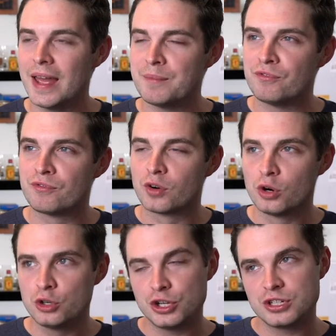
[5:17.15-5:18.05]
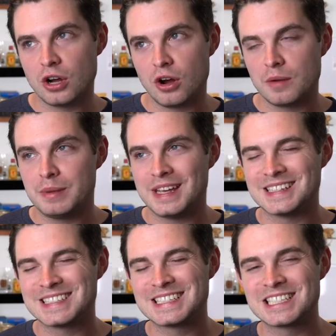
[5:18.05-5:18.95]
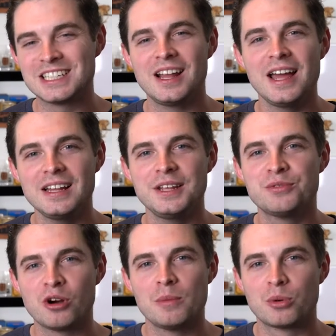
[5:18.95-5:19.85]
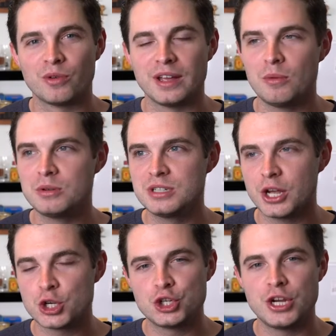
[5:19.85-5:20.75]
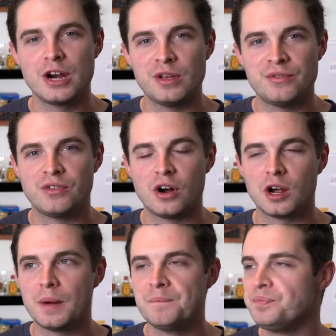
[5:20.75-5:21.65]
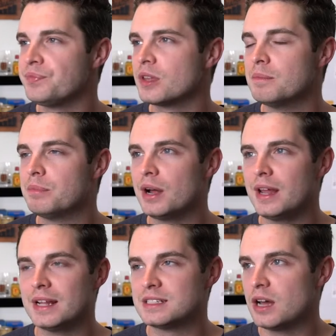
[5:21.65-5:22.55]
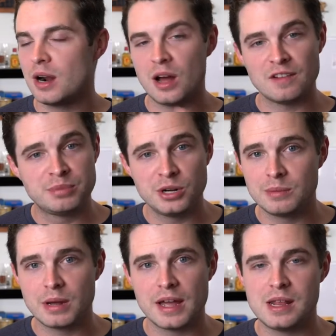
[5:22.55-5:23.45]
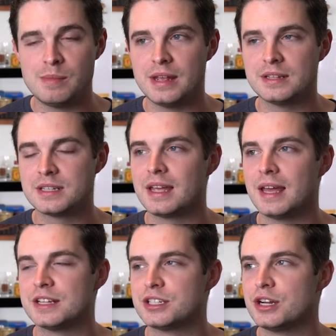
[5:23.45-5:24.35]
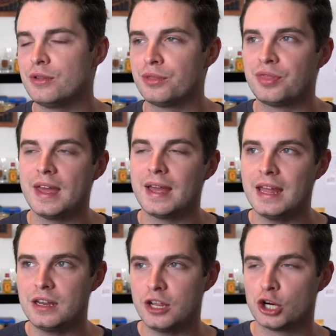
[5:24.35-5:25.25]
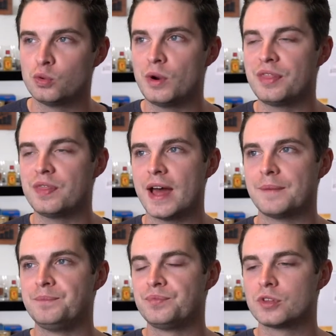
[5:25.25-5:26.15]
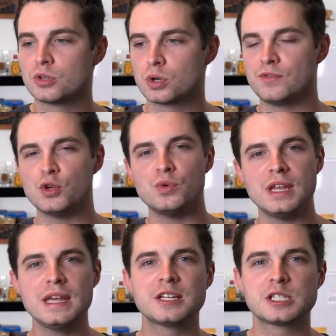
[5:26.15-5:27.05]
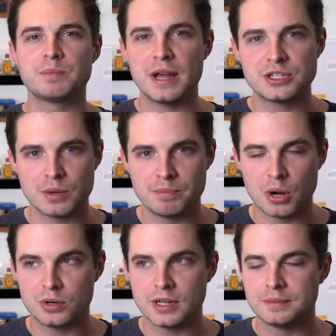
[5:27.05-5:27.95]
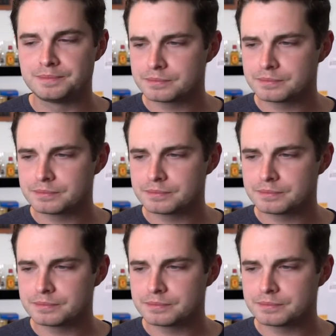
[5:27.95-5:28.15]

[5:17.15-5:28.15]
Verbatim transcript: It verges on being slightly rubbery, almost like a sherry funk, but it's not off-putting by any means. Again, it's another thing in here with that sort of unique spice component